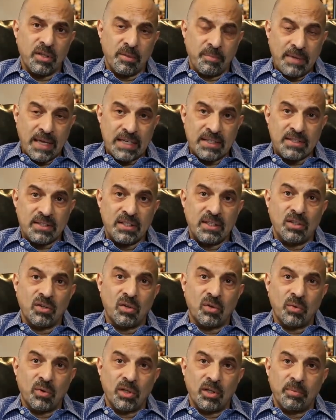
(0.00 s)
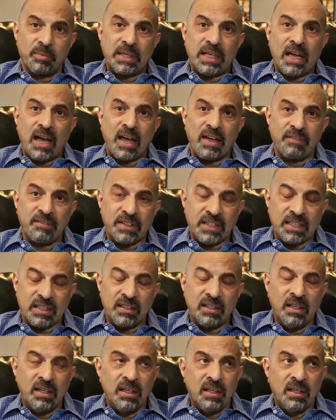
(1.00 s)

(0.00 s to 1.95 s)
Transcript: the medicine, or will it be IV?